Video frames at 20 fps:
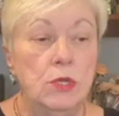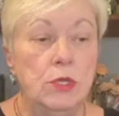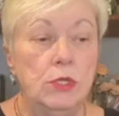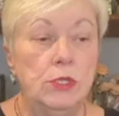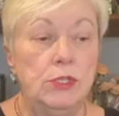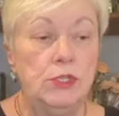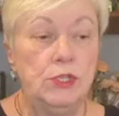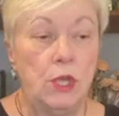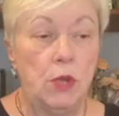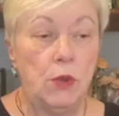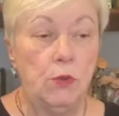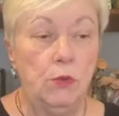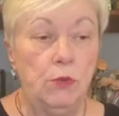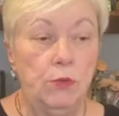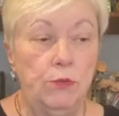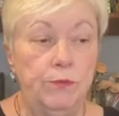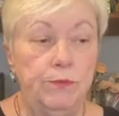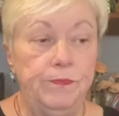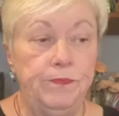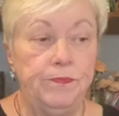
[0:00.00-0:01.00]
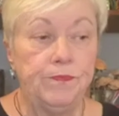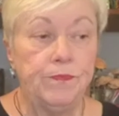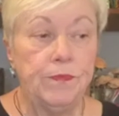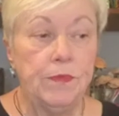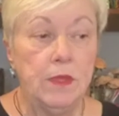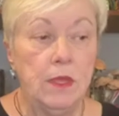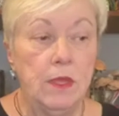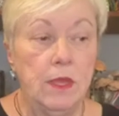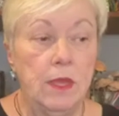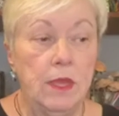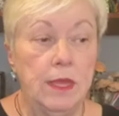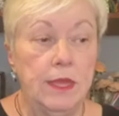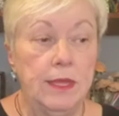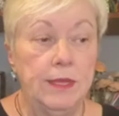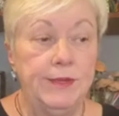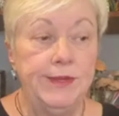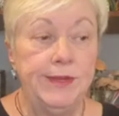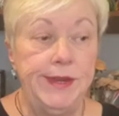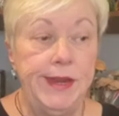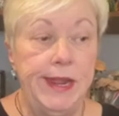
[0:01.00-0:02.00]
So,
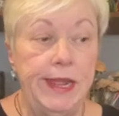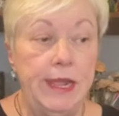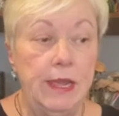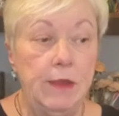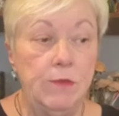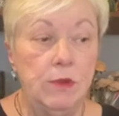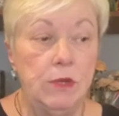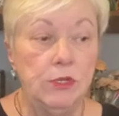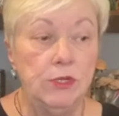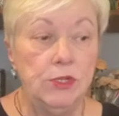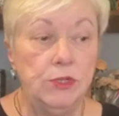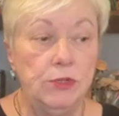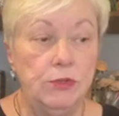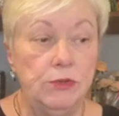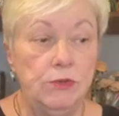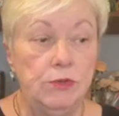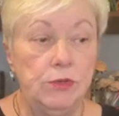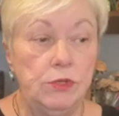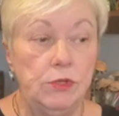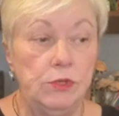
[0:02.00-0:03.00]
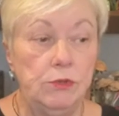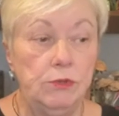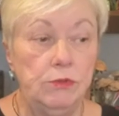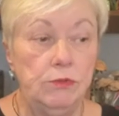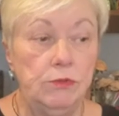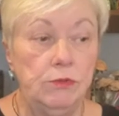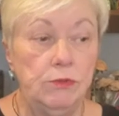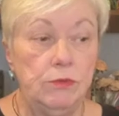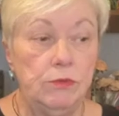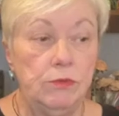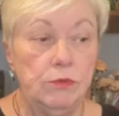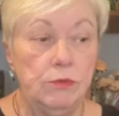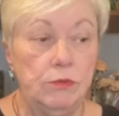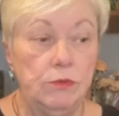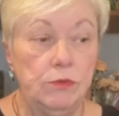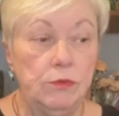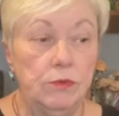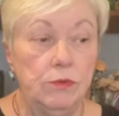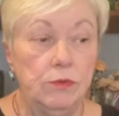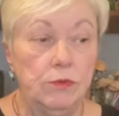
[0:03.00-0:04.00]
today I want you to
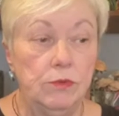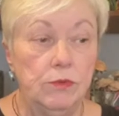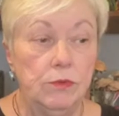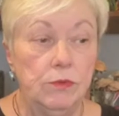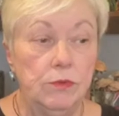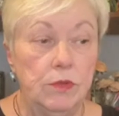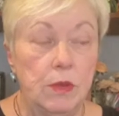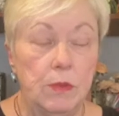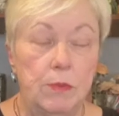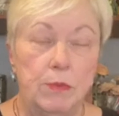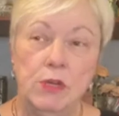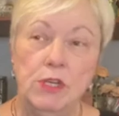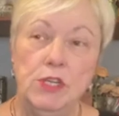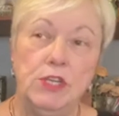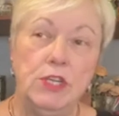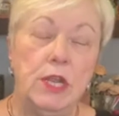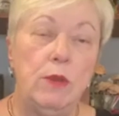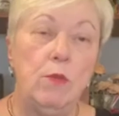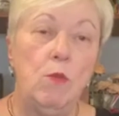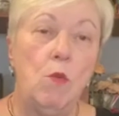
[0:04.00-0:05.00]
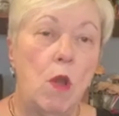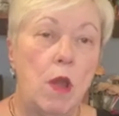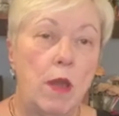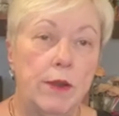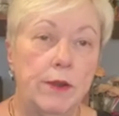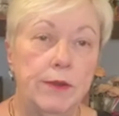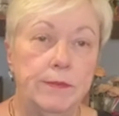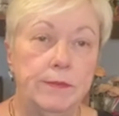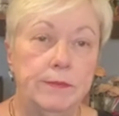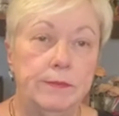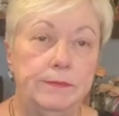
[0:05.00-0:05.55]
appreciate water.